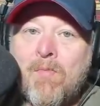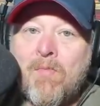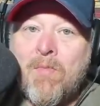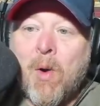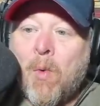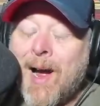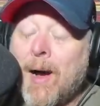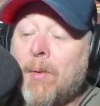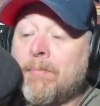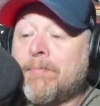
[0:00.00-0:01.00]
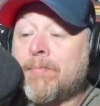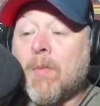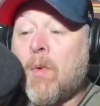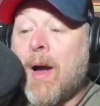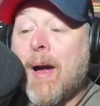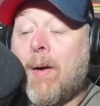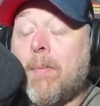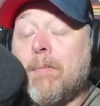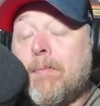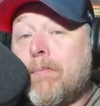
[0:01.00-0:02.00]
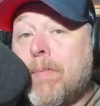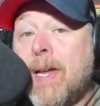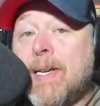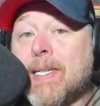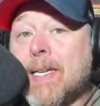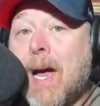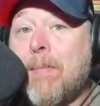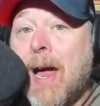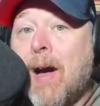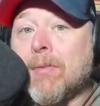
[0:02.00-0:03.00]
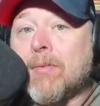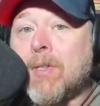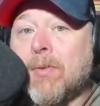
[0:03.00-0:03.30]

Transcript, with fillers: Wow. Wow. Peace. I'm out. Till next